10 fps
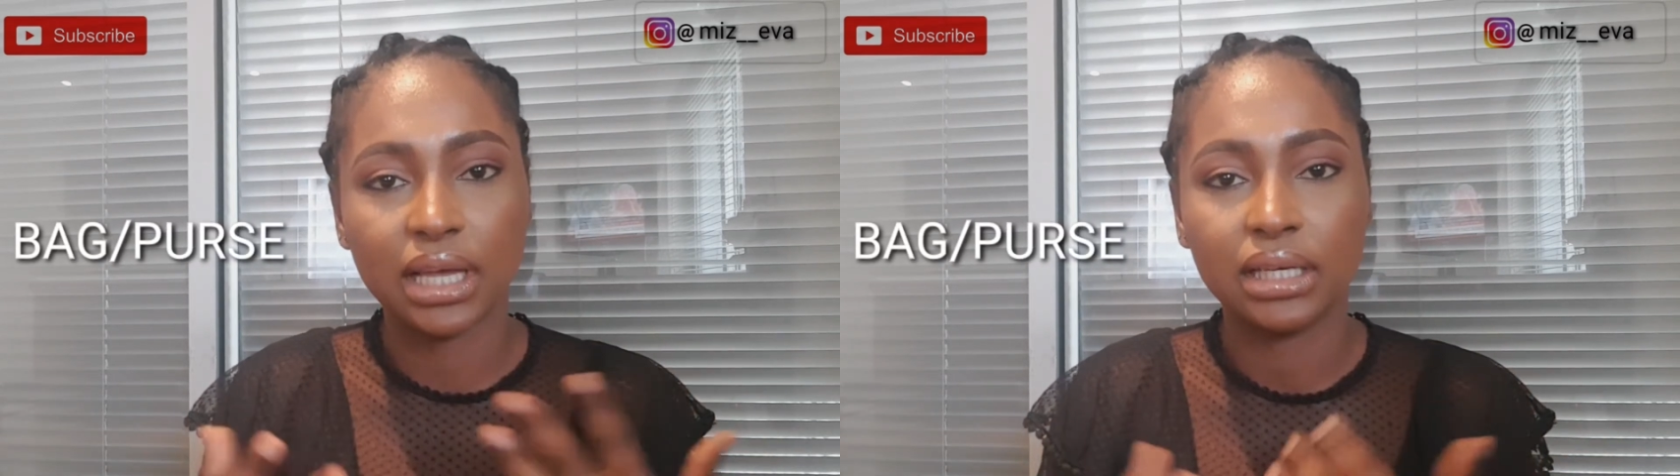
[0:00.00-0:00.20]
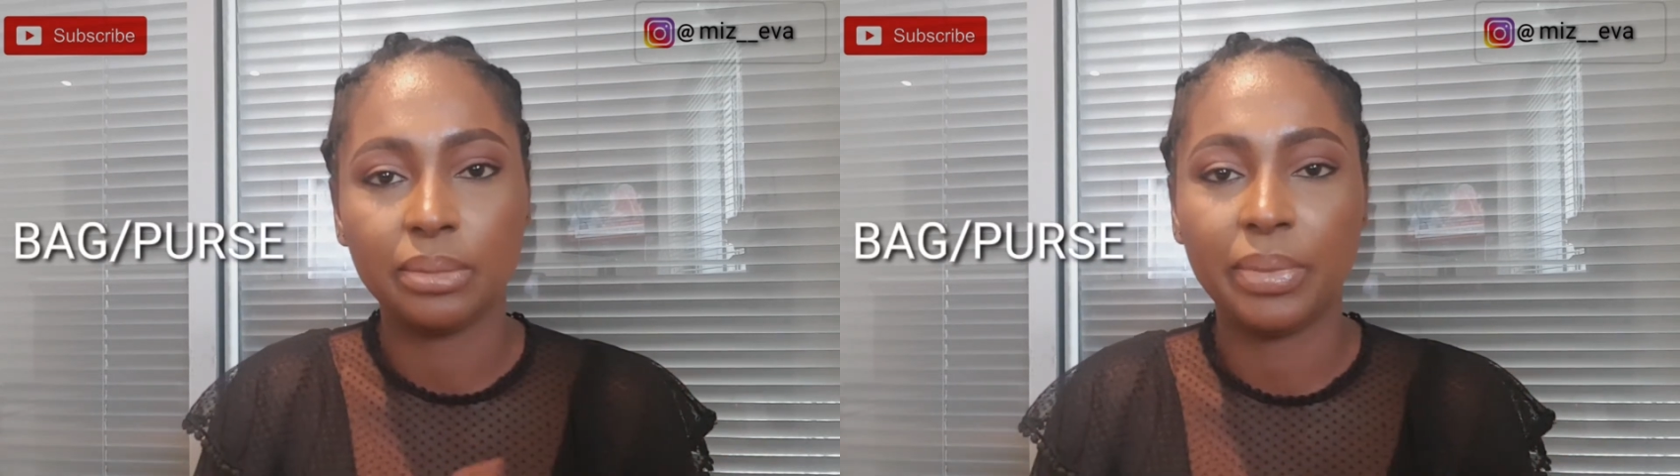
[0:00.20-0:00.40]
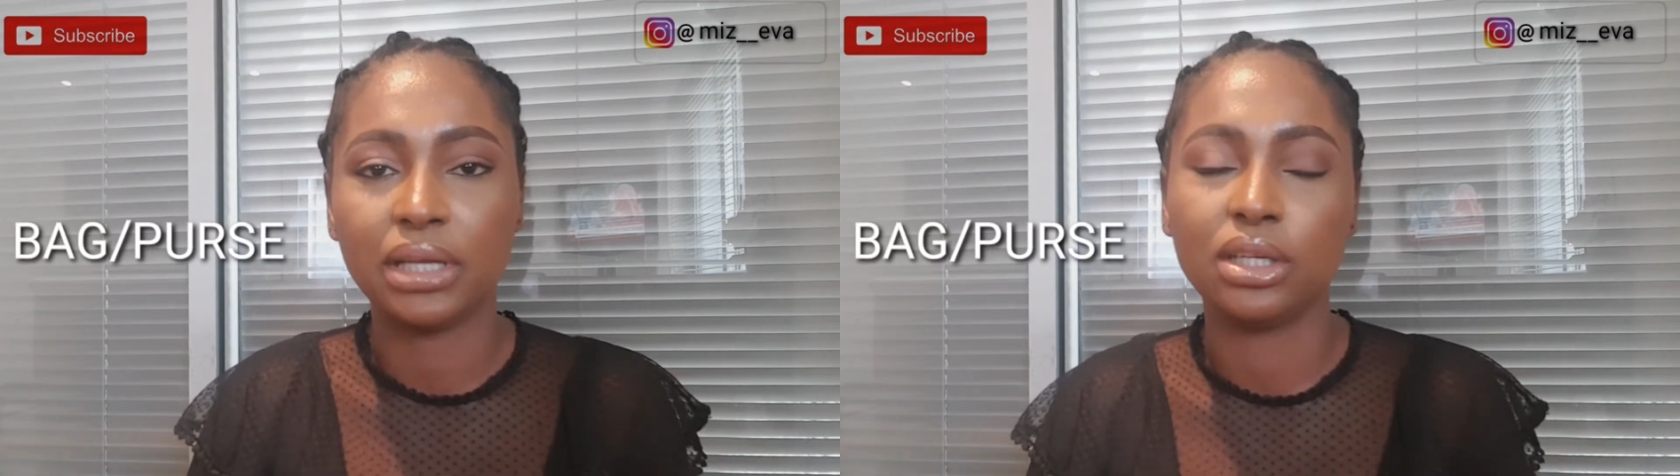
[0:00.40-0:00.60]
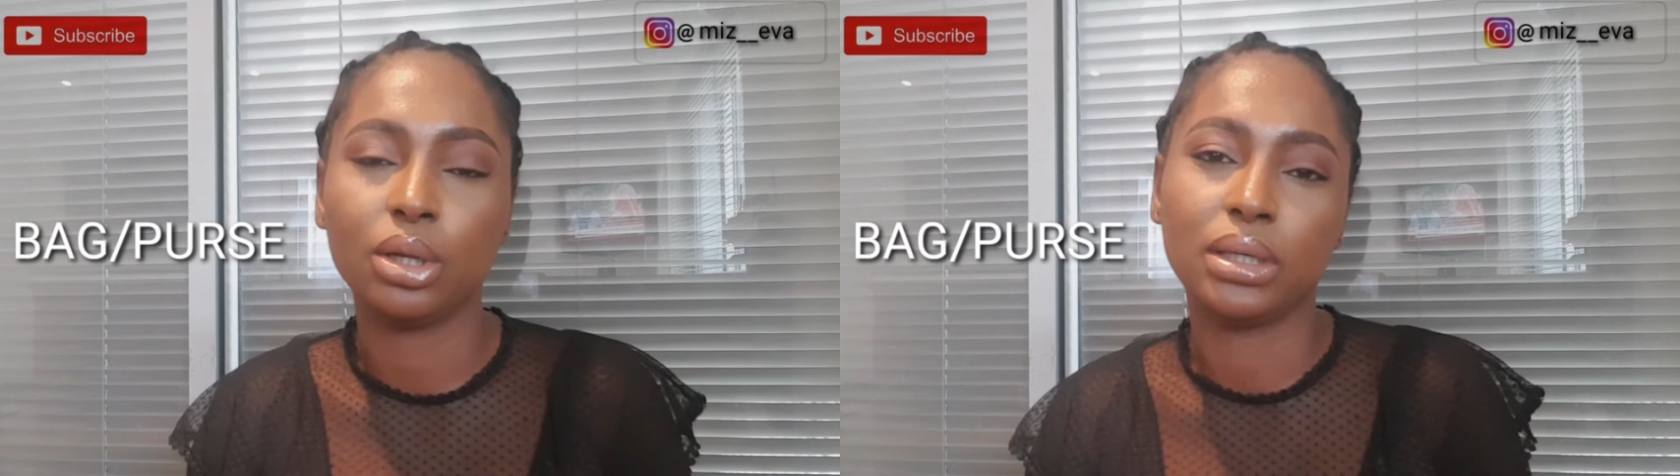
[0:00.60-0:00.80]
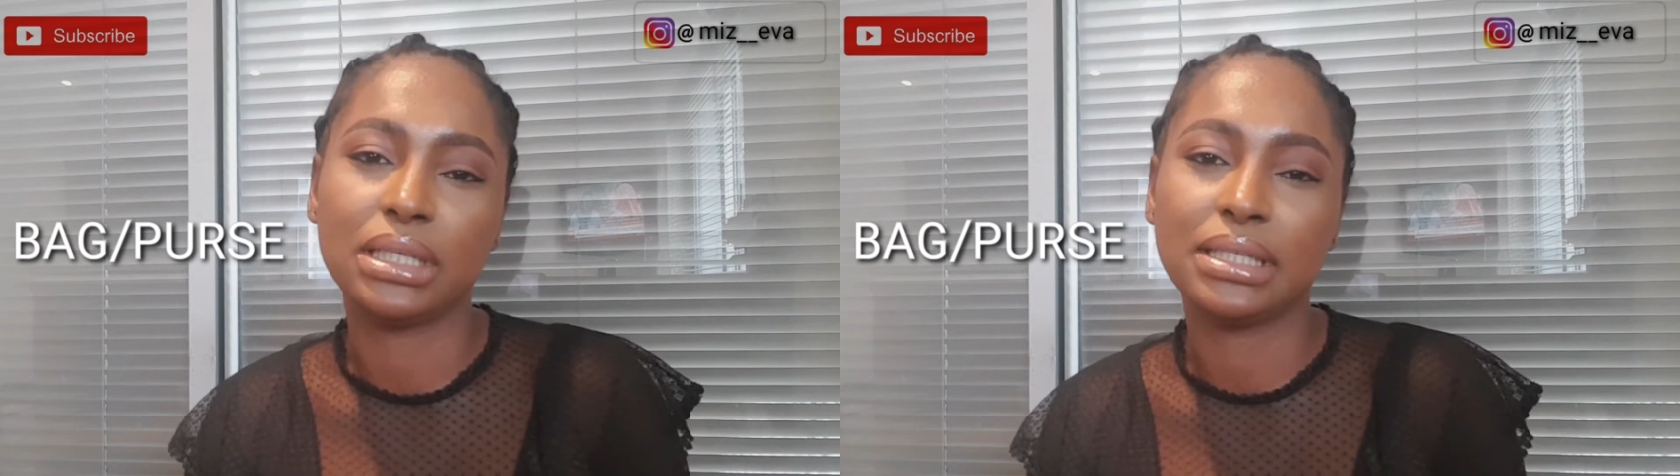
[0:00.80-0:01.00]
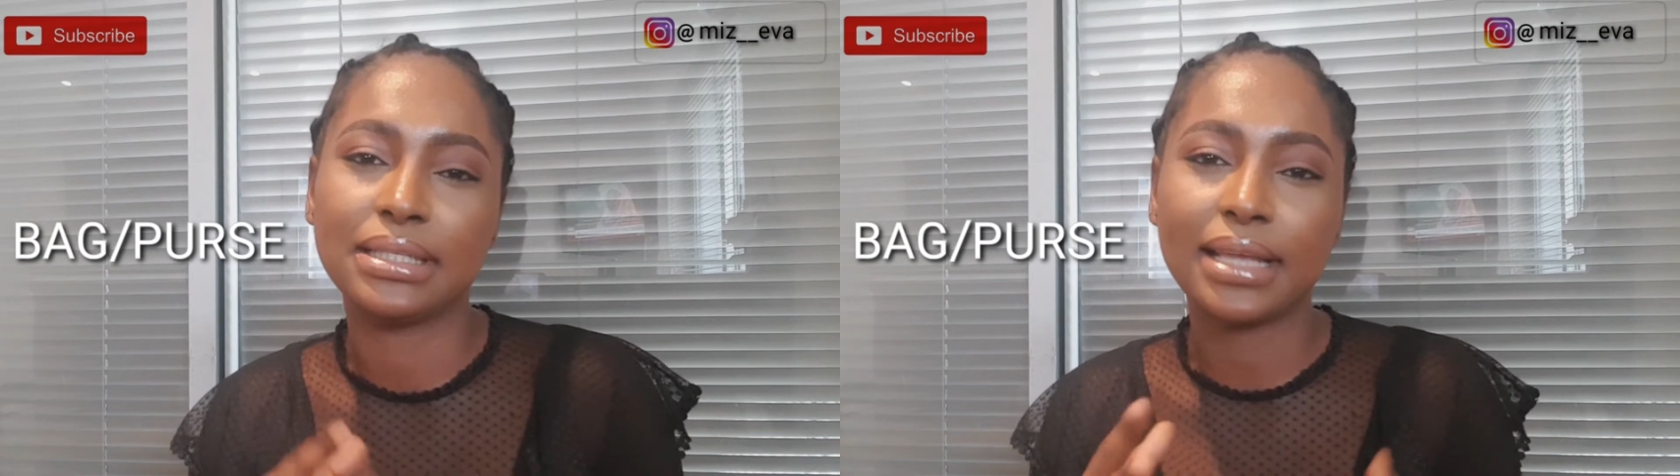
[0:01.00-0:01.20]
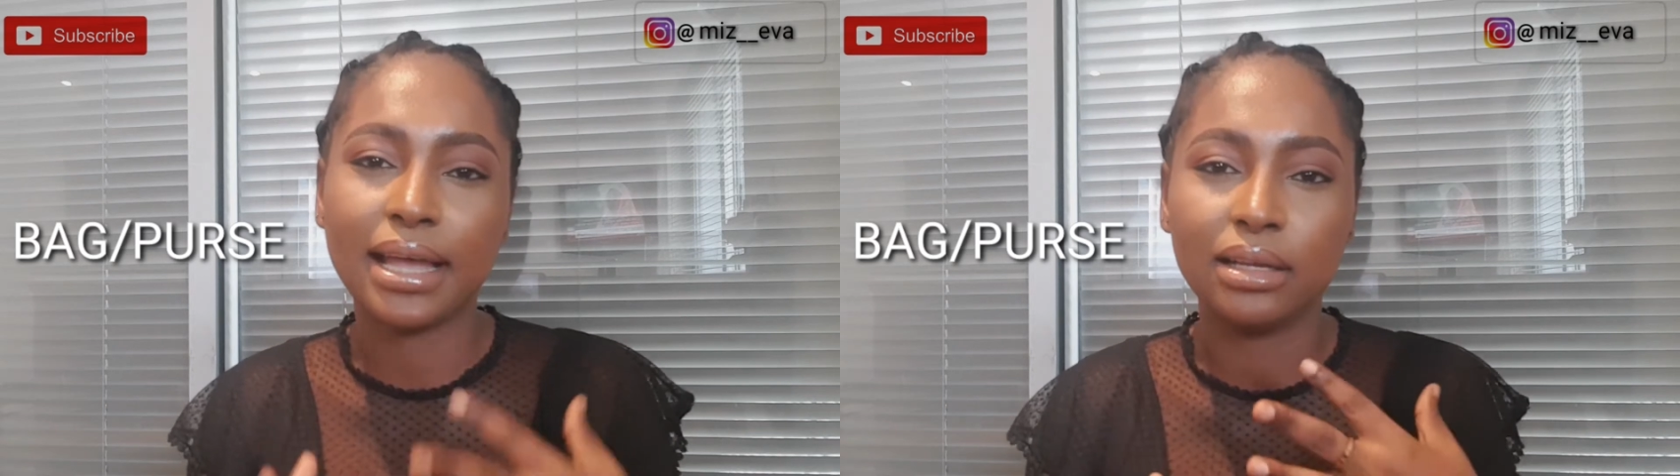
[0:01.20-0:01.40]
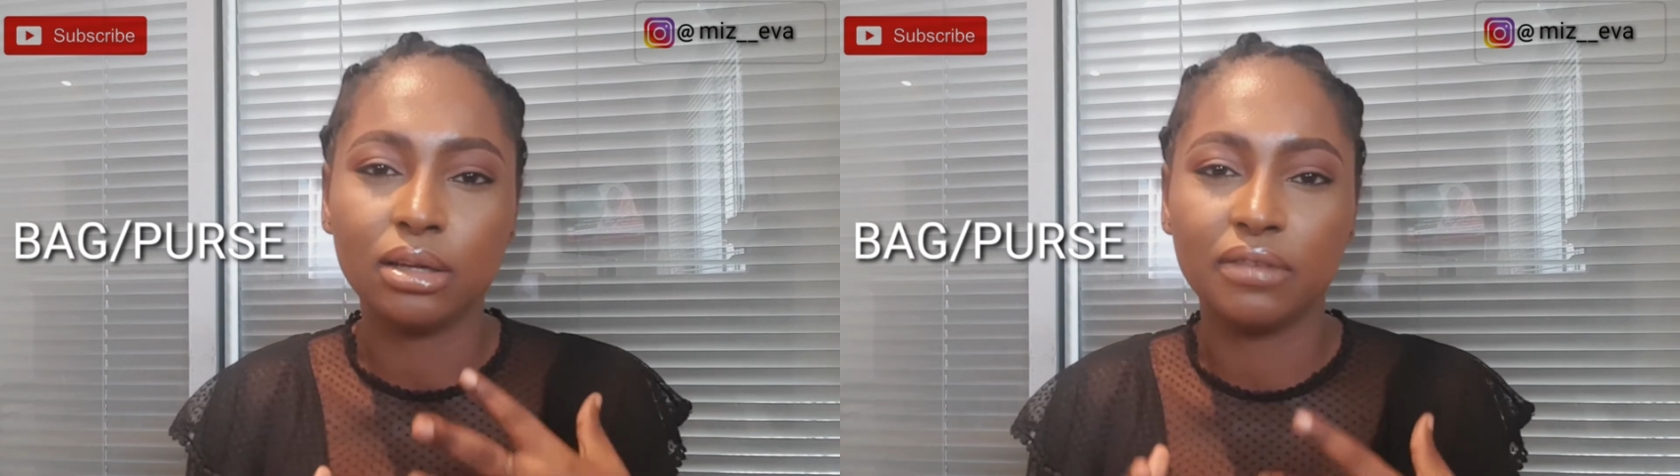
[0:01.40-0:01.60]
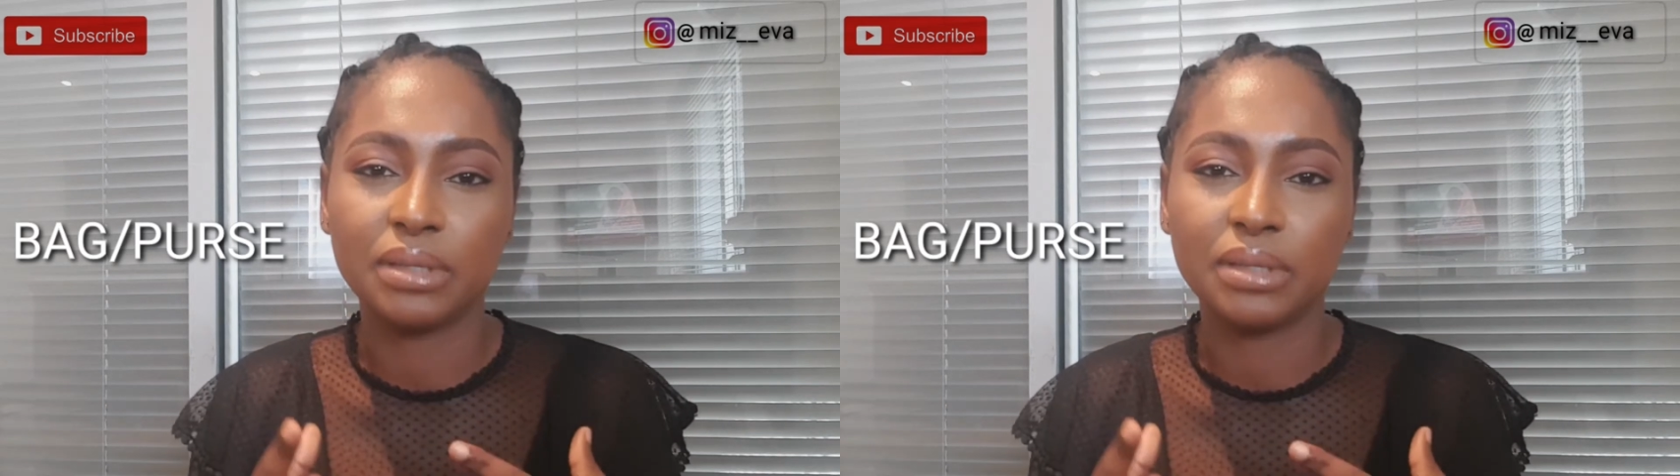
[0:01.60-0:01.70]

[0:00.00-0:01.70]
and depending on the style of